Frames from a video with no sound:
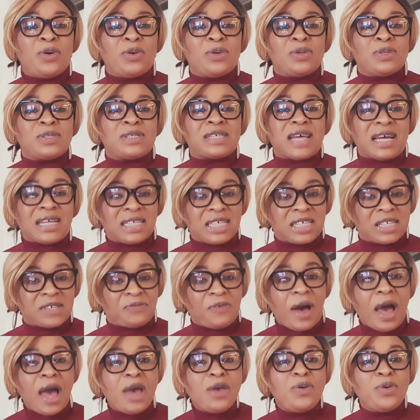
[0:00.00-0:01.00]

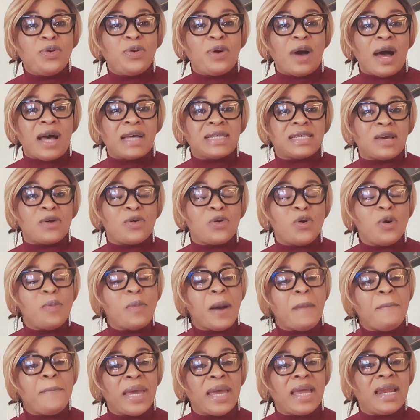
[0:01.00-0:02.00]
satisfy you as a
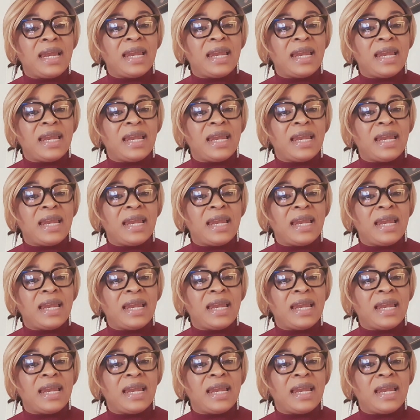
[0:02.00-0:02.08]
human being,